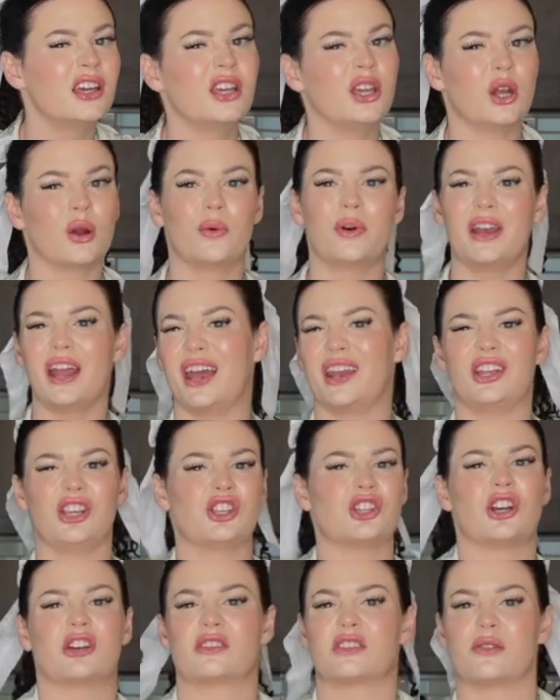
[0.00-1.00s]
You don't want any
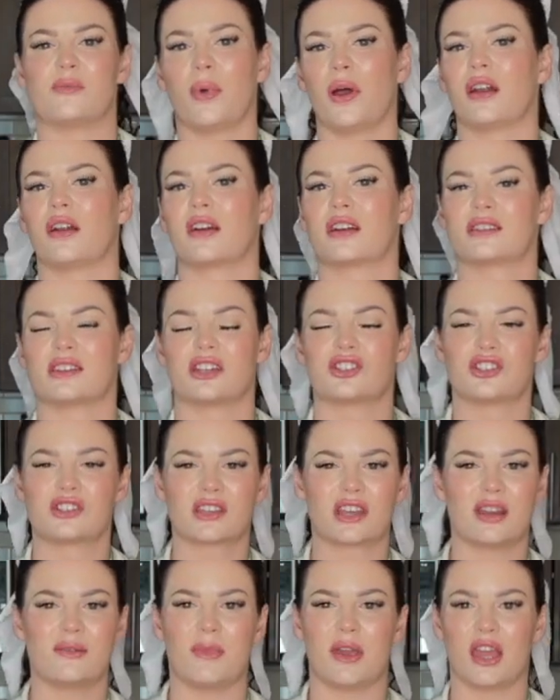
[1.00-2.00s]
chunks of butter because that's
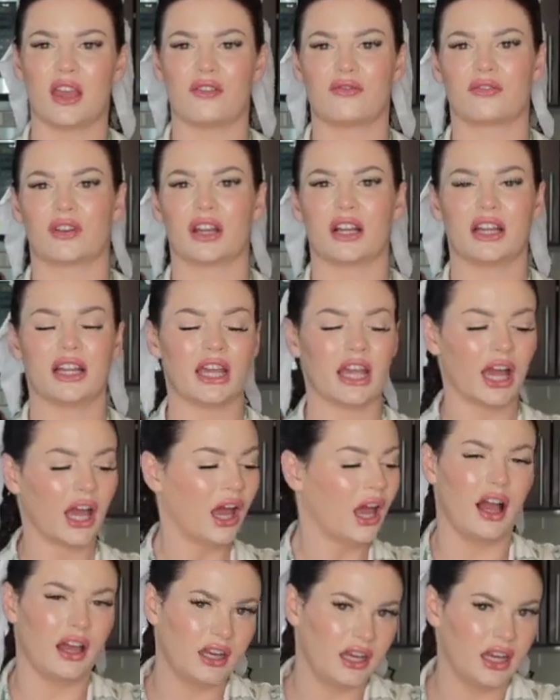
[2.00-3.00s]
just gonna make it really
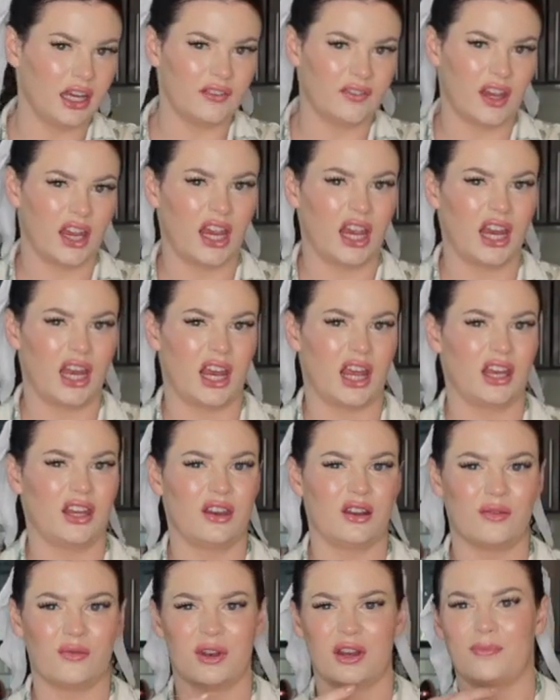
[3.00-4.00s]
uneven, and
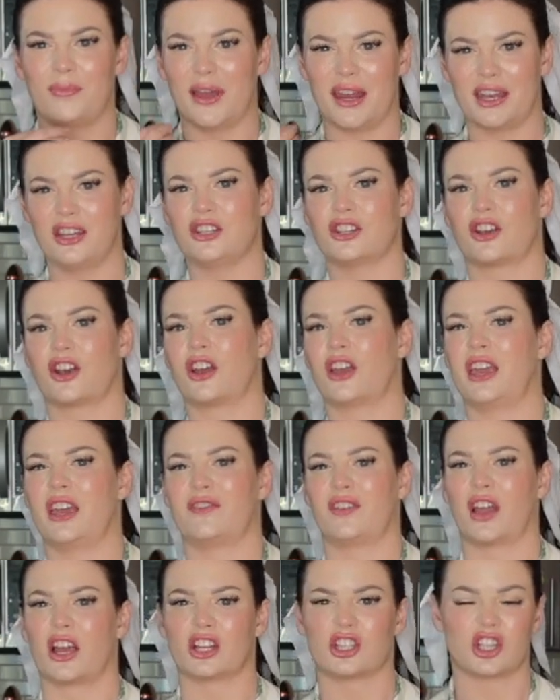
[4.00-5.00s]
you don't want to bite into your cookie
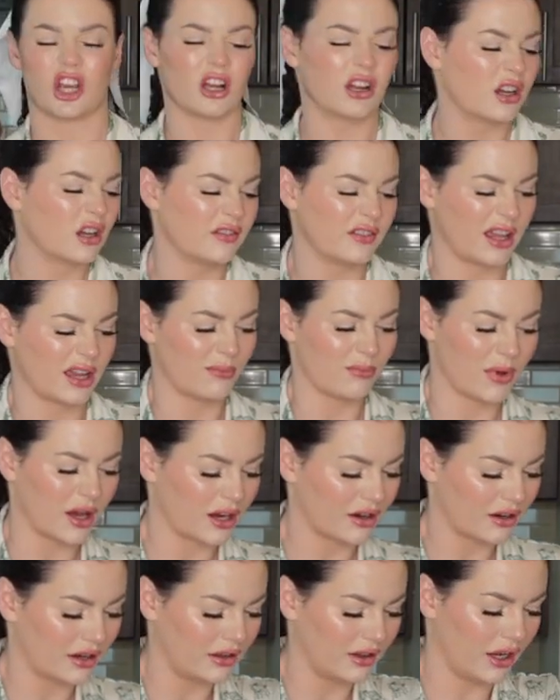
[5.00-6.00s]
and have like a chunk of like
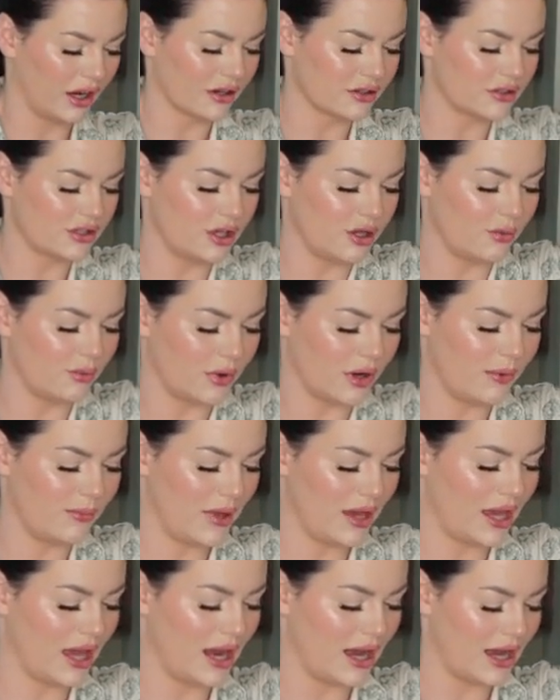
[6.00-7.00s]
butter in there. So you want to
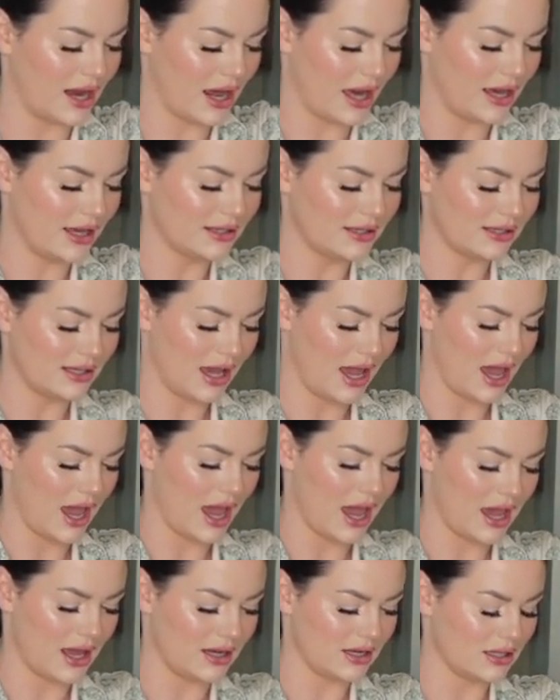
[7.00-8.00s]
make it nice
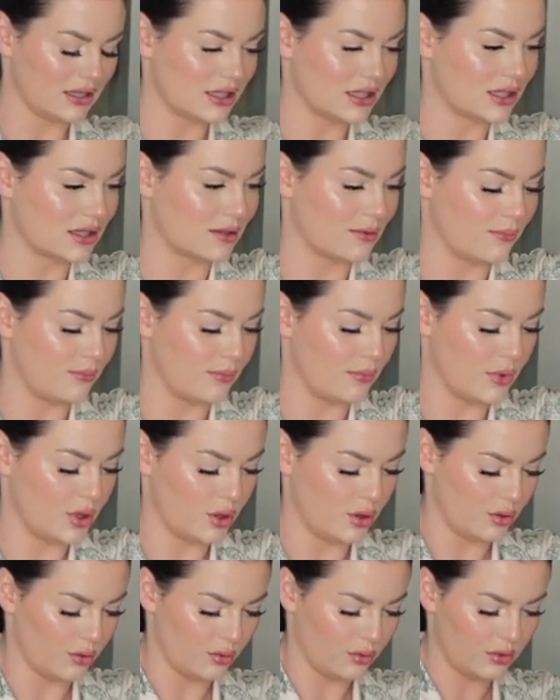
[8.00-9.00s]
and
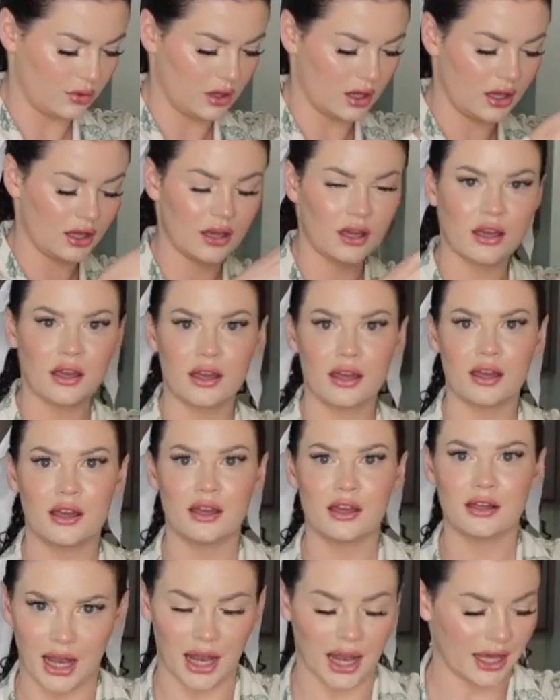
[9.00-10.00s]
smooth,
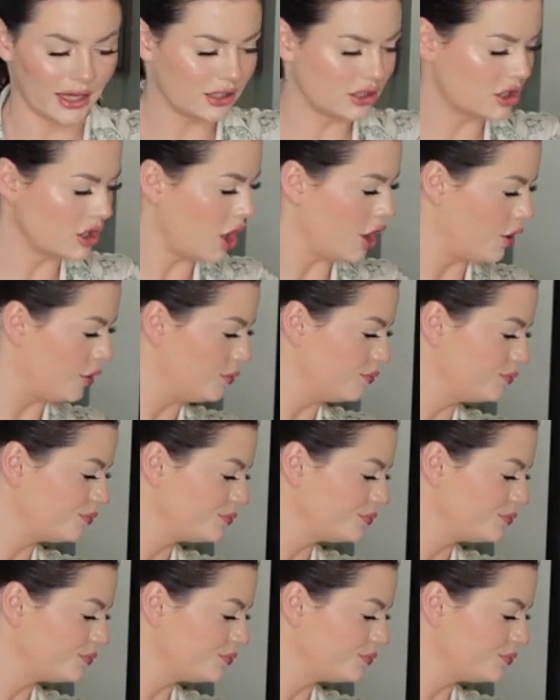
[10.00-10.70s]
like so.